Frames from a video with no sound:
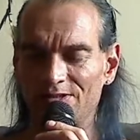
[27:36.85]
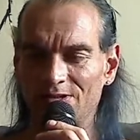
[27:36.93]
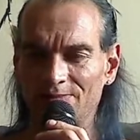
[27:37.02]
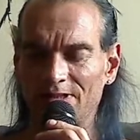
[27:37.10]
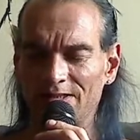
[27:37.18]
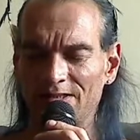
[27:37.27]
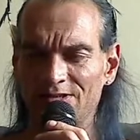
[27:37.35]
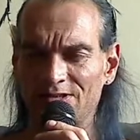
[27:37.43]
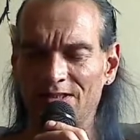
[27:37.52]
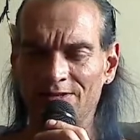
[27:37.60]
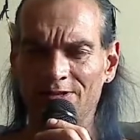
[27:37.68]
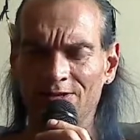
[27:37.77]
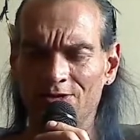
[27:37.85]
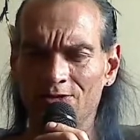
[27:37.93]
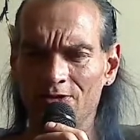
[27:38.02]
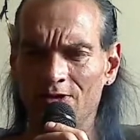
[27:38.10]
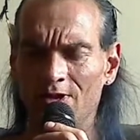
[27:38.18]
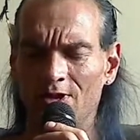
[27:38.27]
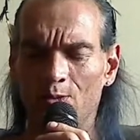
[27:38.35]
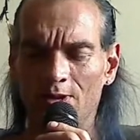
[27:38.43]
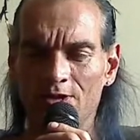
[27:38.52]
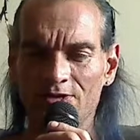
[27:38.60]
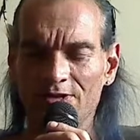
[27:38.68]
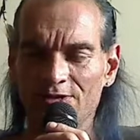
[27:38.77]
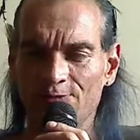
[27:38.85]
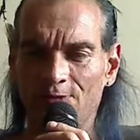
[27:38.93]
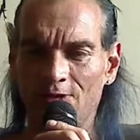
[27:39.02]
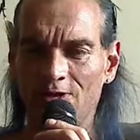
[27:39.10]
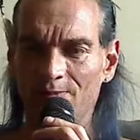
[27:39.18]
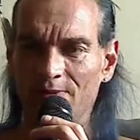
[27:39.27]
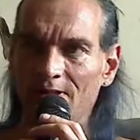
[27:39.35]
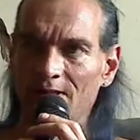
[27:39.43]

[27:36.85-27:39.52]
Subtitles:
Some guy gets on there and goes, "Where's this farm?"